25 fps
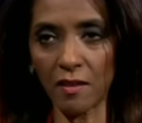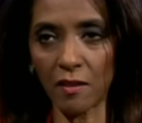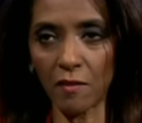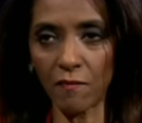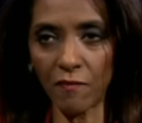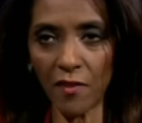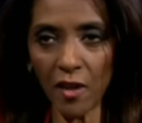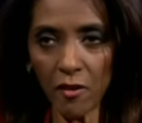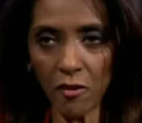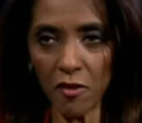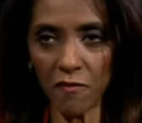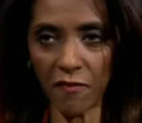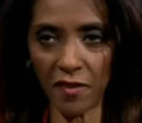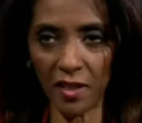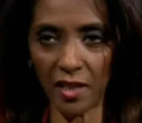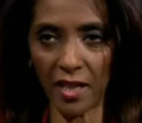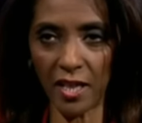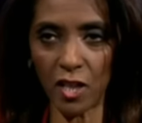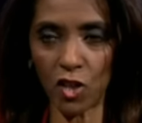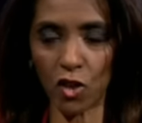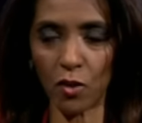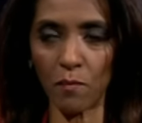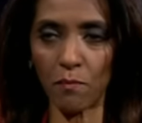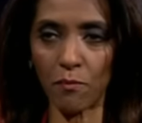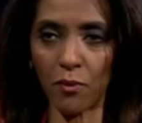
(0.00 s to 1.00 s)
that the
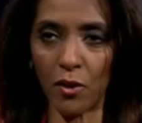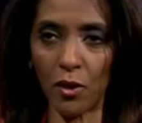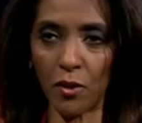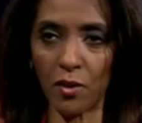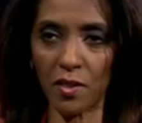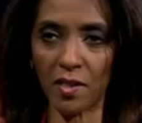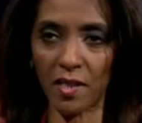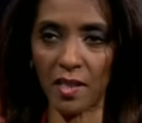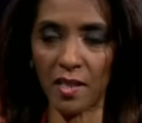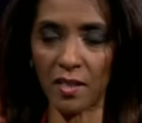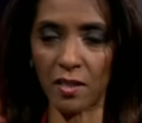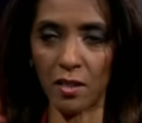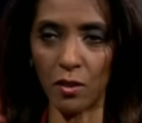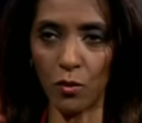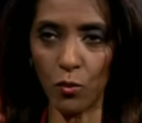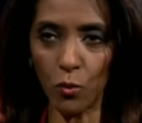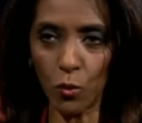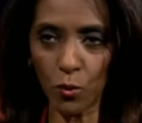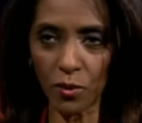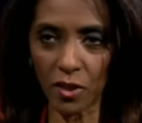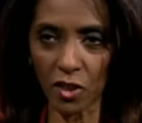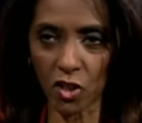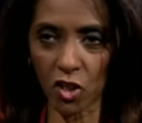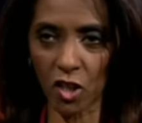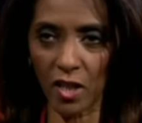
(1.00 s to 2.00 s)
verification process and
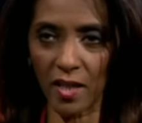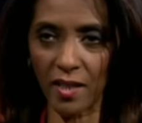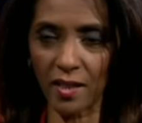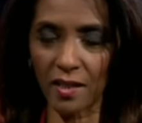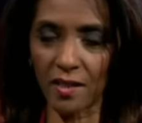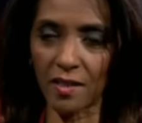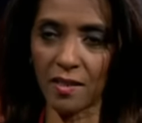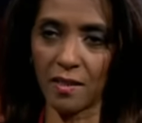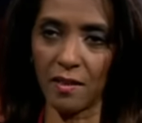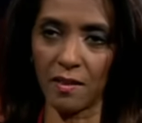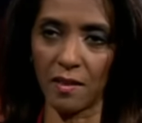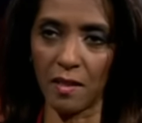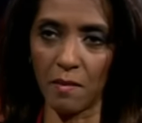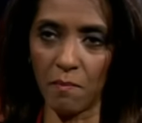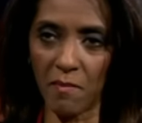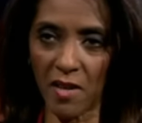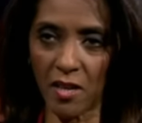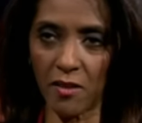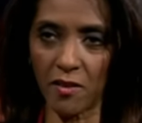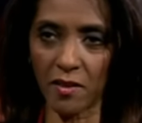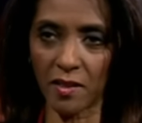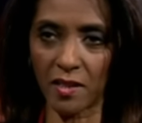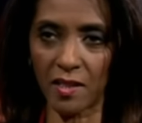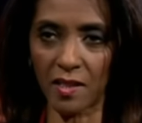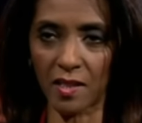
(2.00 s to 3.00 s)
all the checks that the
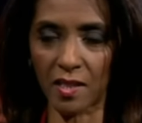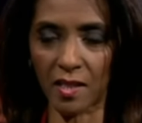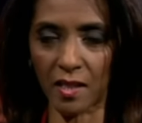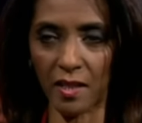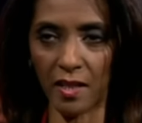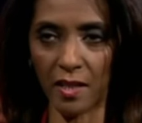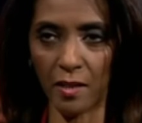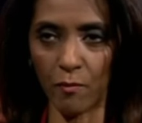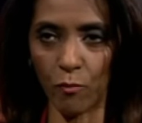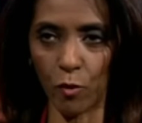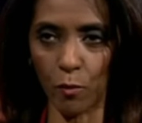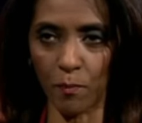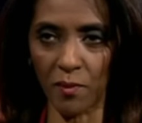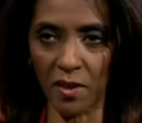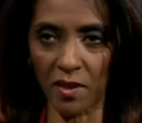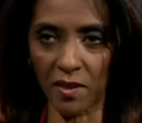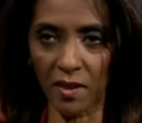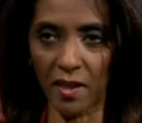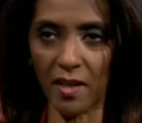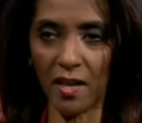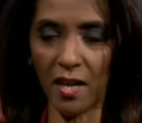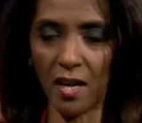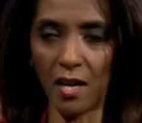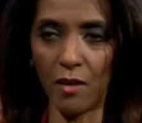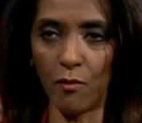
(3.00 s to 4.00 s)
Americans say will be
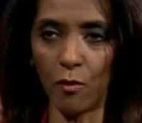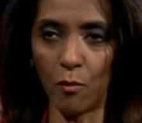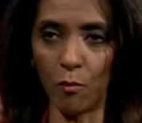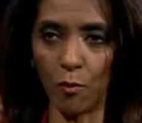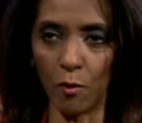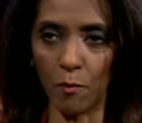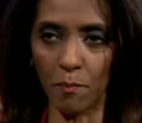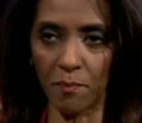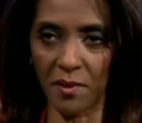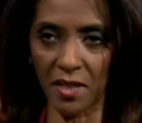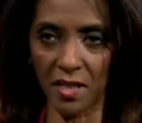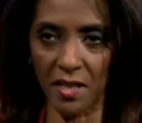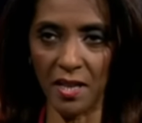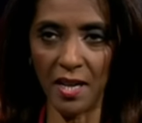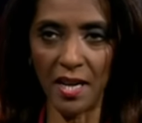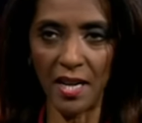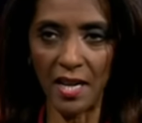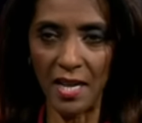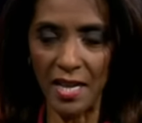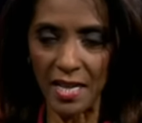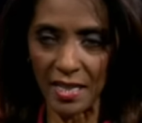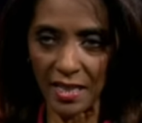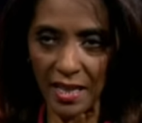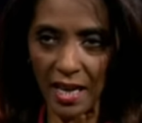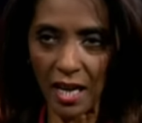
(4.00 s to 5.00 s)
there and will be
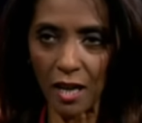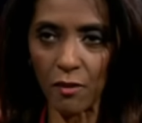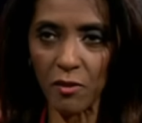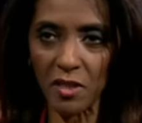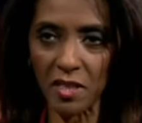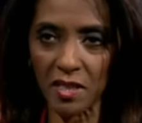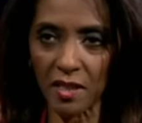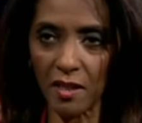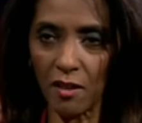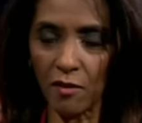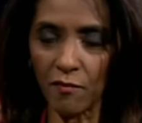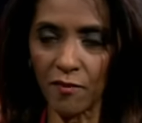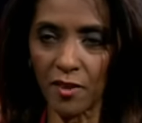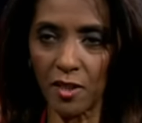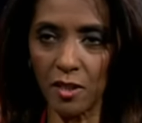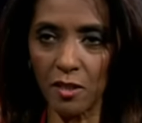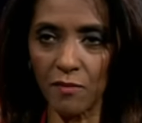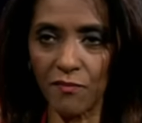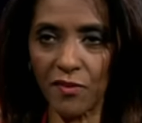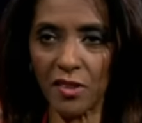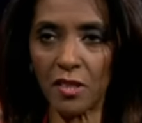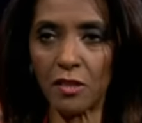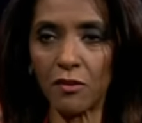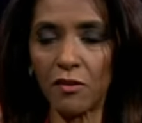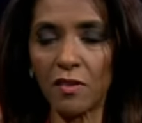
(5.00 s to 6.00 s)
carried out very
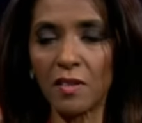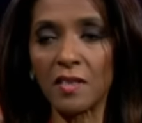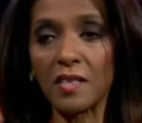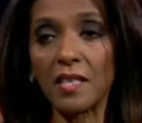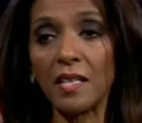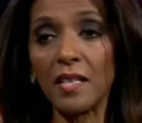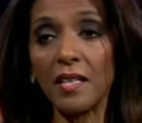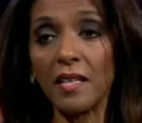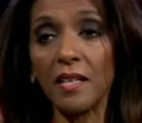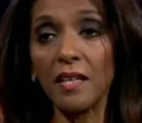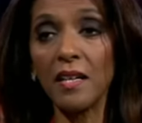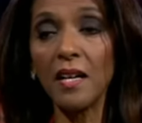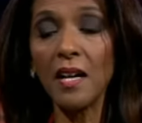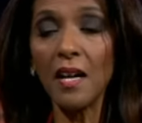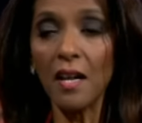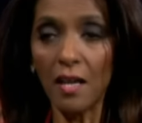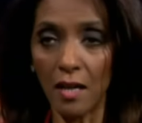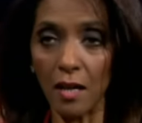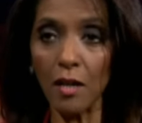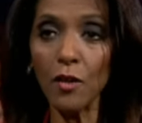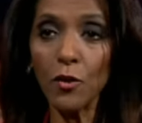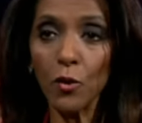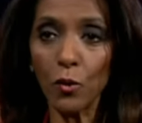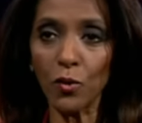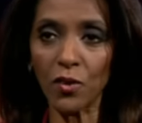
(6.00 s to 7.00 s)
vigorously,
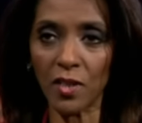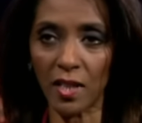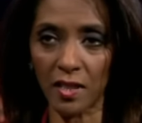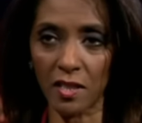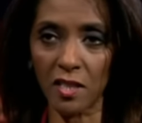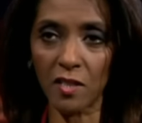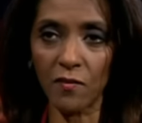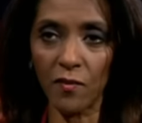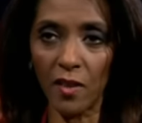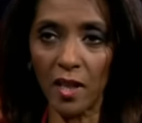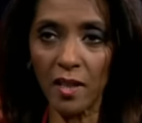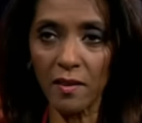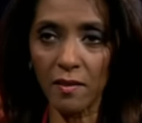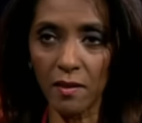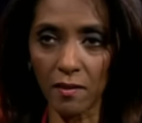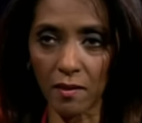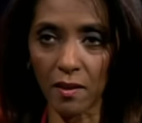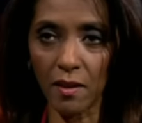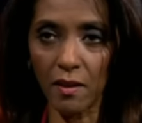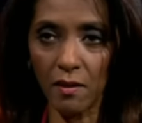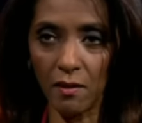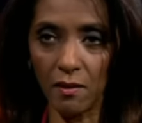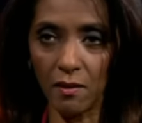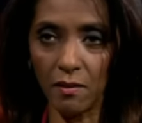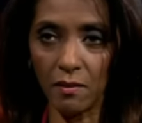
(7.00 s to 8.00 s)
you're satisfied that
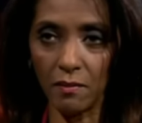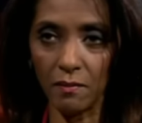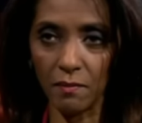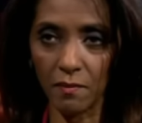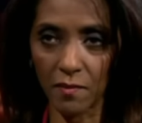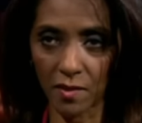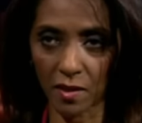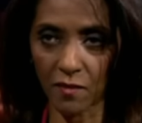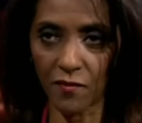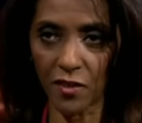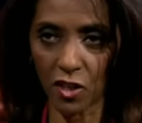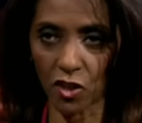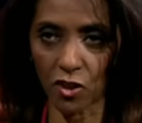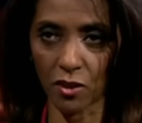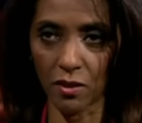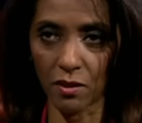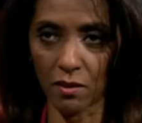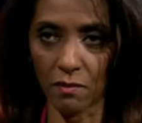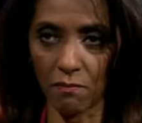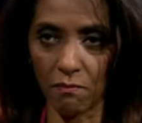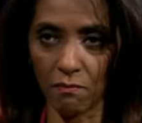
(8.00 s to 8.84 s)
they are sufficient?